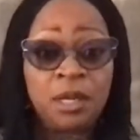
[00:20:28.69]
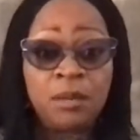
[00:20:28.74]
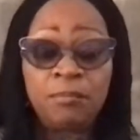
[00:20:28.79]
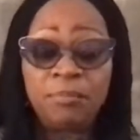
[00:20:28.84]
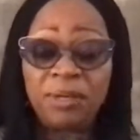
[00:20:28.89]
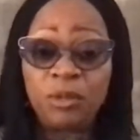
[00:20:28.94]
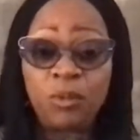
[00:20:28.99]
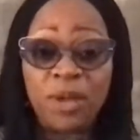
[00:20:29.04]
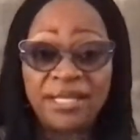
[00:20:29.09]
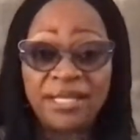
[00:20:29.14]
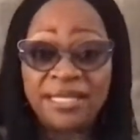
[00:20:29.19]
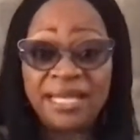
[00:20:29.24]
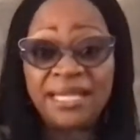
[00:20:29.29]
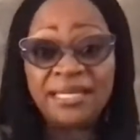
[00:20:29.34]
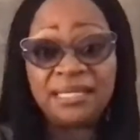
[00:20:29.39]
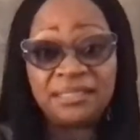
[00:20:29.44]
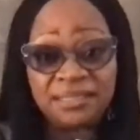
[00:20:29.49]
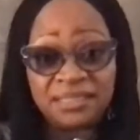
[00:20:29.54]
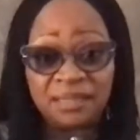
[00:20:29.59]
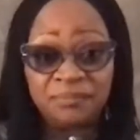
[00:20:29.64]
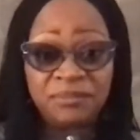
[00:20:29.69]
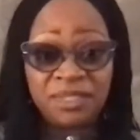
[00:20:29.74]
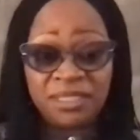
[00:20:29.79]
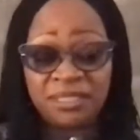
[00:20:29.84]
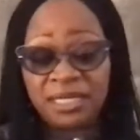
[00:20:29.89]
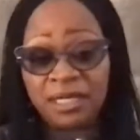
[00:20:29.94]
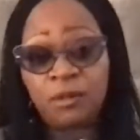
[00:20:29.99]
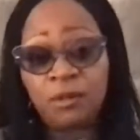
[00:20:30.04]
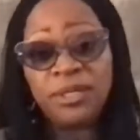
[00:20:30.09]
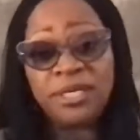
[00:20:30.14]
But when they need something,
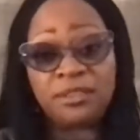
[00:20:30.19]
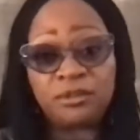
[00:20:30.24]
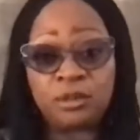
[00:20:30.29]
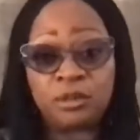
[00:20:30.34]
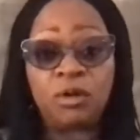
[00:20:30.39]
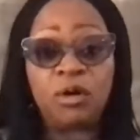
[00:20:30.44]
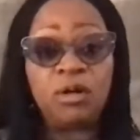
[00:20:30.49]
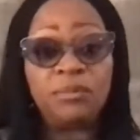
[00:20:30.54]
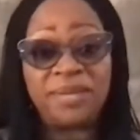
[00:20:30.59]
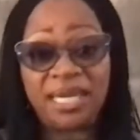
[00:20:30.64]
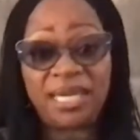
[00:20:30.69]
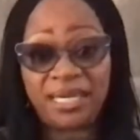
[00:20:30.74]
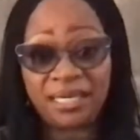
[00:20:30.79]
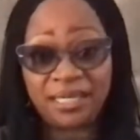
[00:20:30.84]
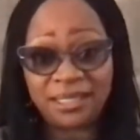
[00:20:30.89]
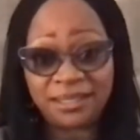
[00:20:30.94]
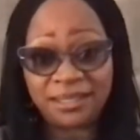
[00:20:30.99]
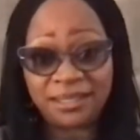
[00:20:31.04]
they're quick to call me.